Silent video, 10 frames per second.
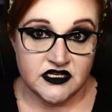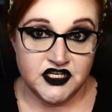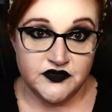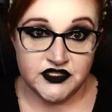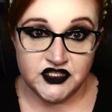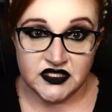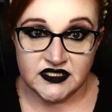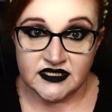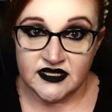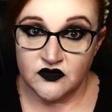She was
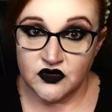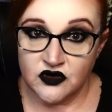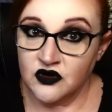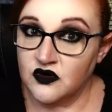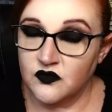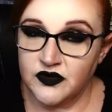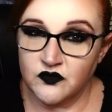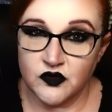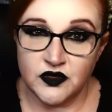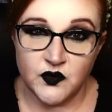just a little girl
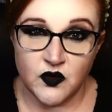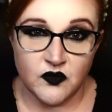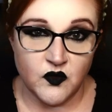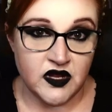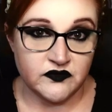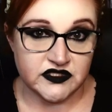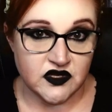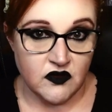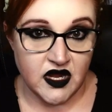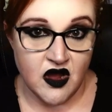when World War I was
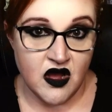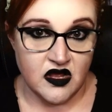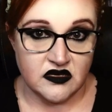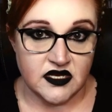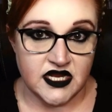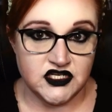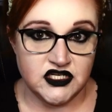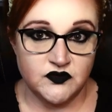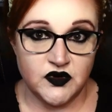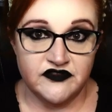going on, and
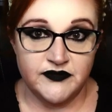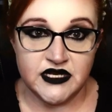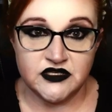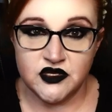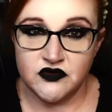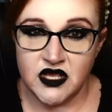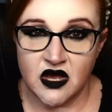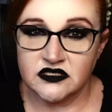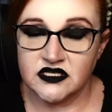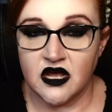she would have been too
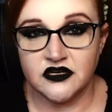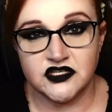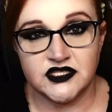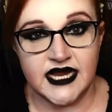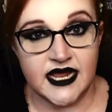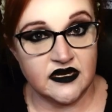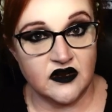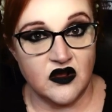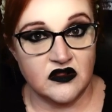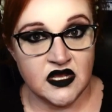young to understand it
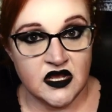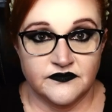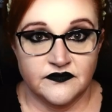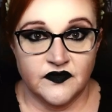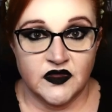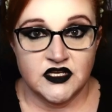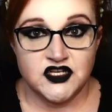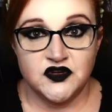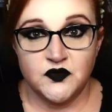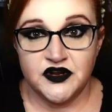all.
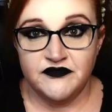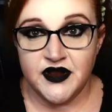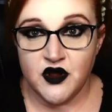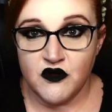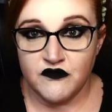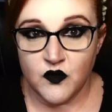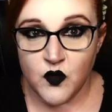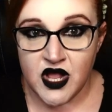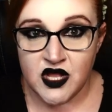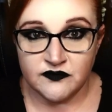She would have been
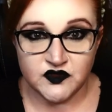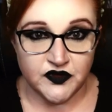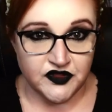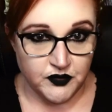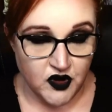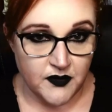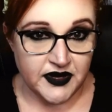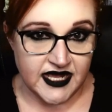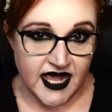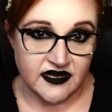overwhelmed with the
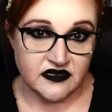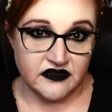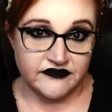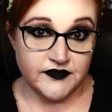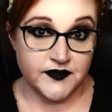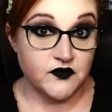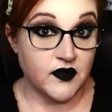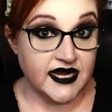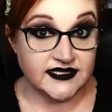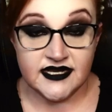propaganda from the
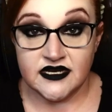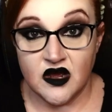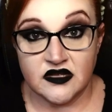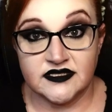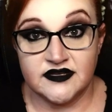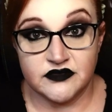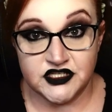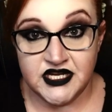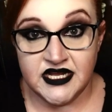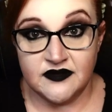rising Nazi
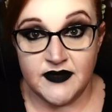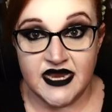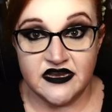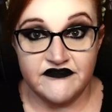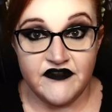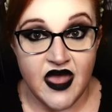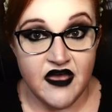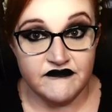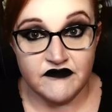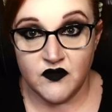regime, and if
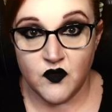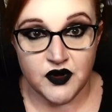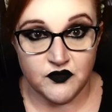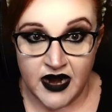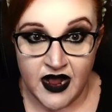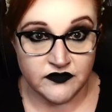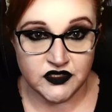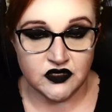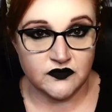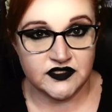everyone
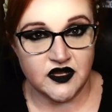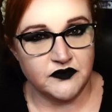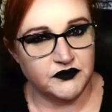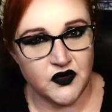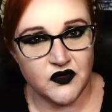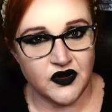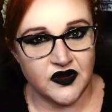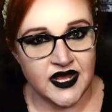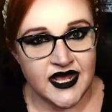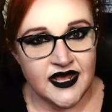around her was on
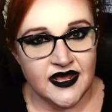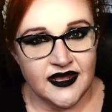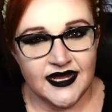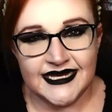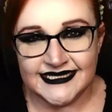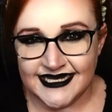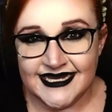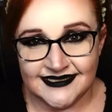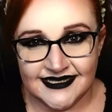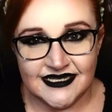board, it is
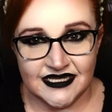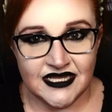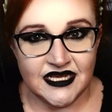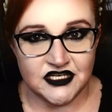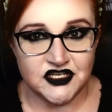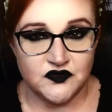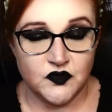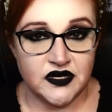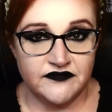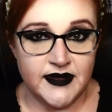easy to think she
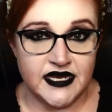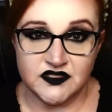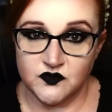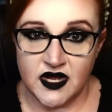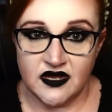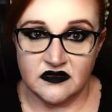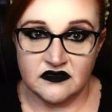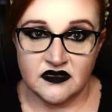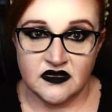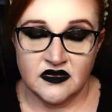would have been as
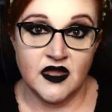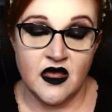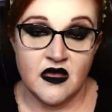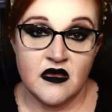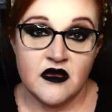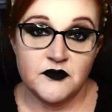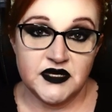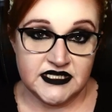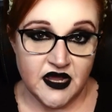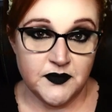well.
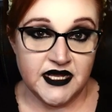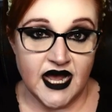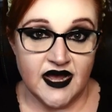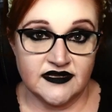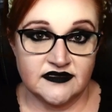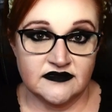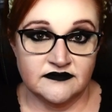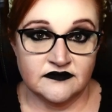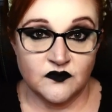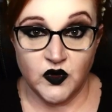But tell me, guys,
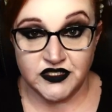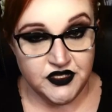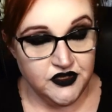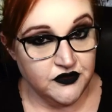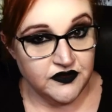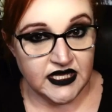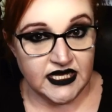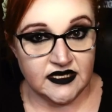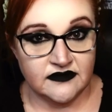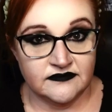what do you
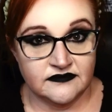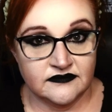think?